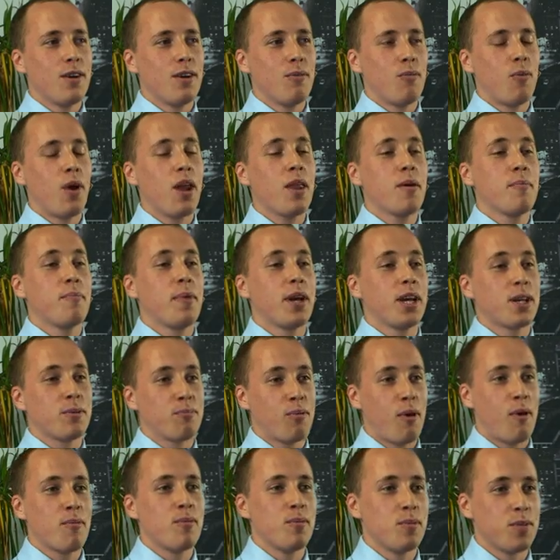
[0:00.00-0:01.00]
One of the biggest
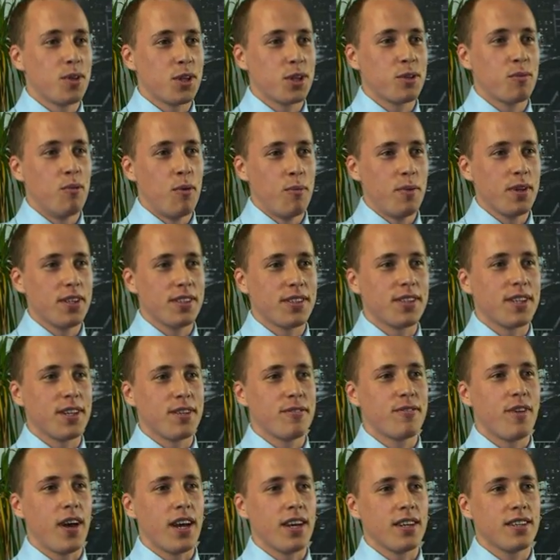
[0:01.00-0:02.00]
problems that small businesses
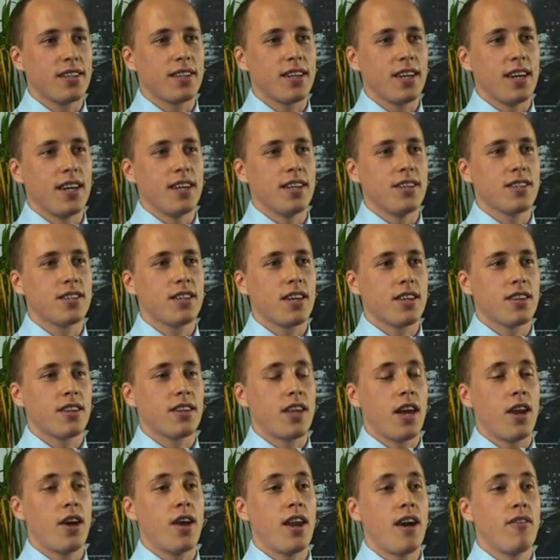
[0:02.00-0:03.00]
face is
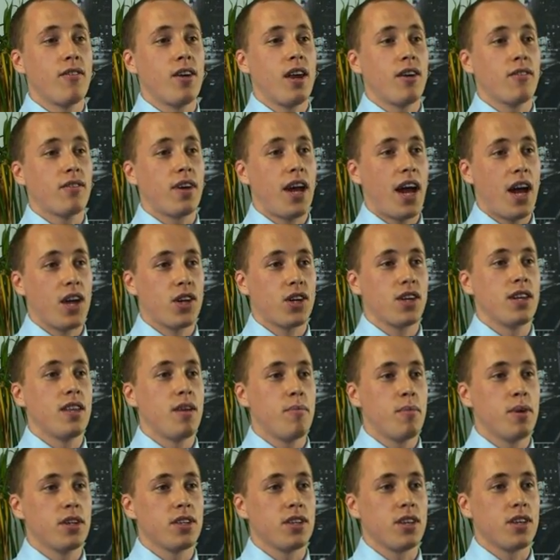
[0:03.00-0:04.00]
they don't have enough cash in
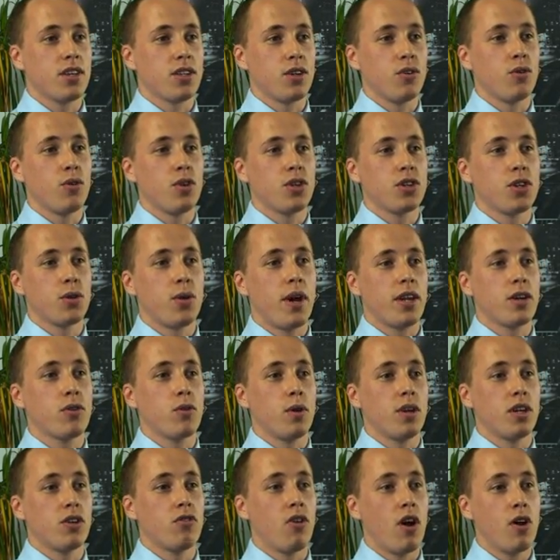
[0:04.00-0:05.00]
their business in order to
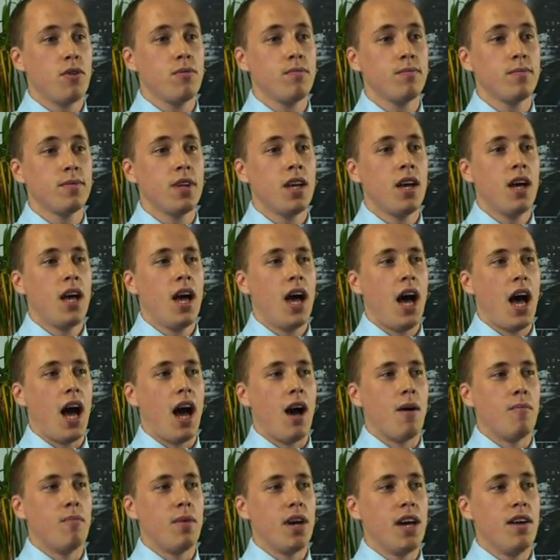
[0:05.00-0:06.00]
adequately grow.
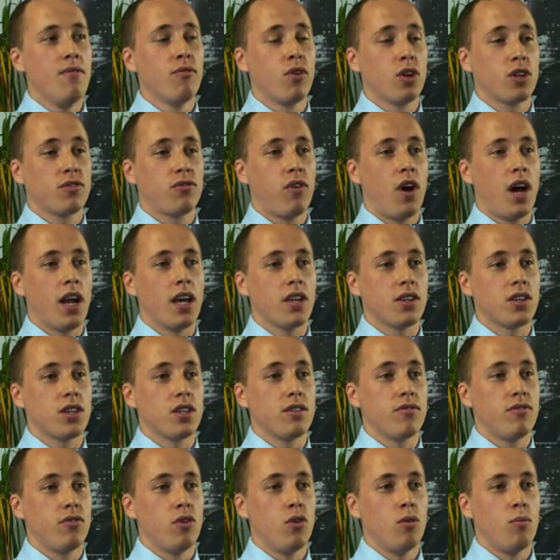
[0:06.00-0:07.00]
Invoice finance
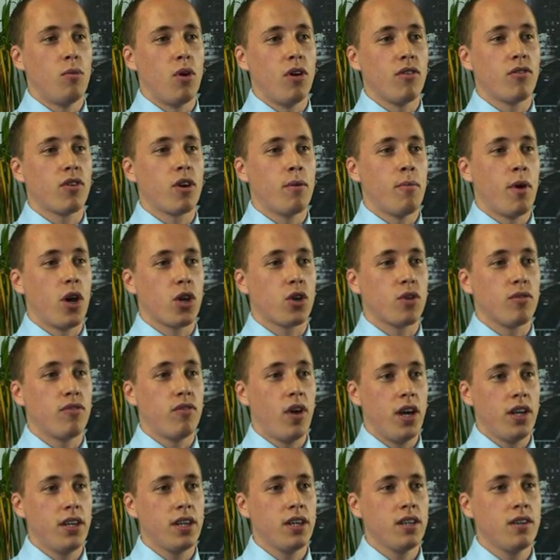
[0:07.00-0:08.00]
is a form of commercial
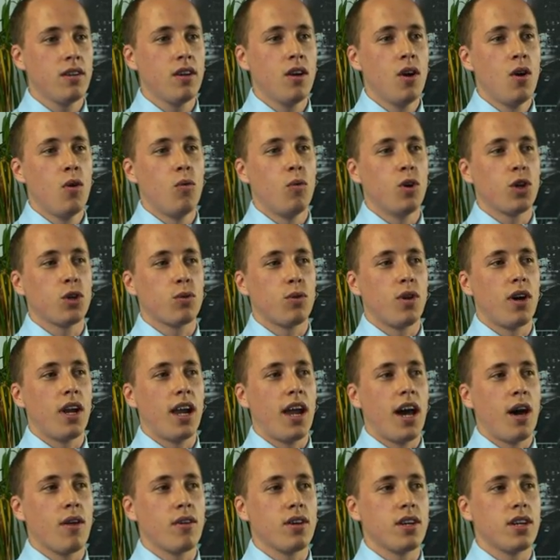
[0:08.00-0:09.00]
funding which will
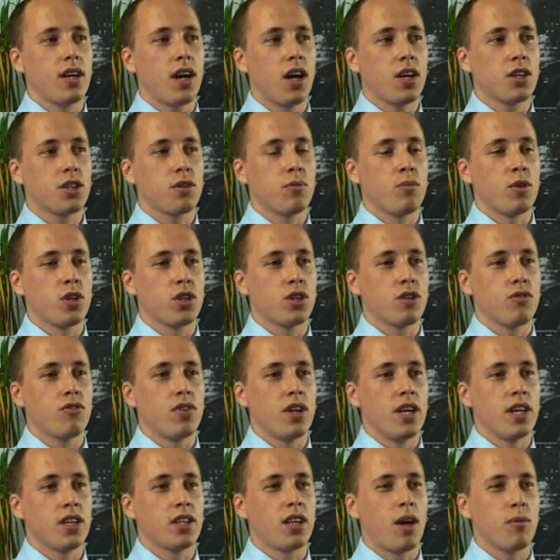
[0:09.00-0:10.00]
allow the customer to
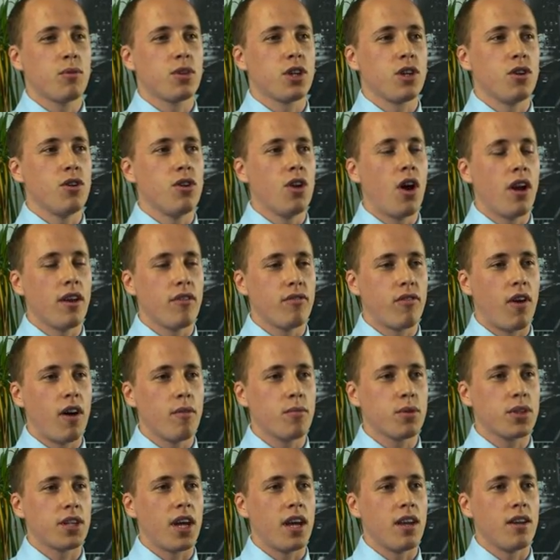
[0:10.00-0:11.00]
release up to
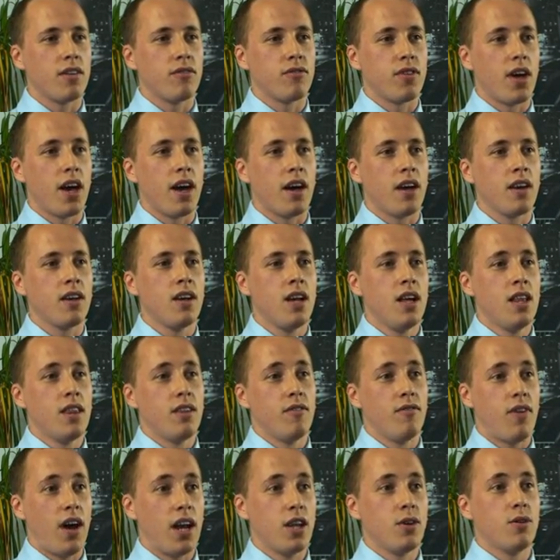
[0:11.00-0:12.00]
95% of the
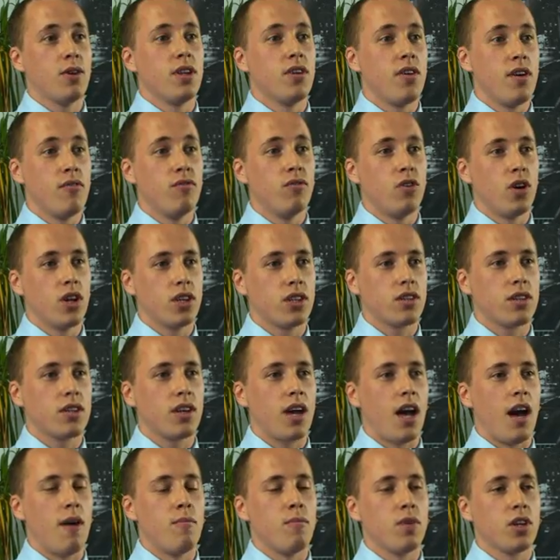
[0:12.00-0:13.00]
value of their invoice
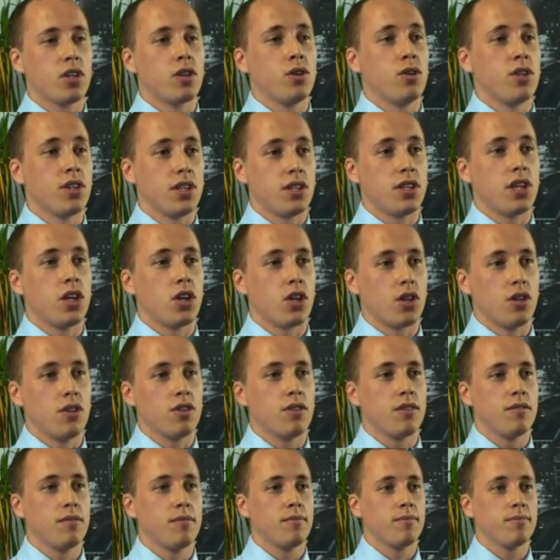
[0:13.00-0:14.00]
as soon as it's issued.
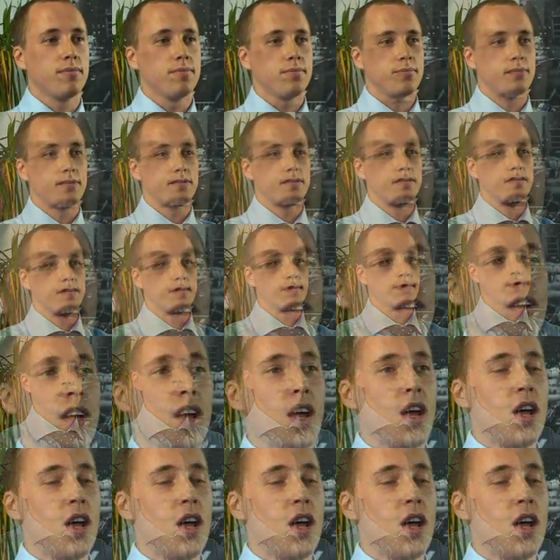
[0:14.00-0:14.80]
Okay, so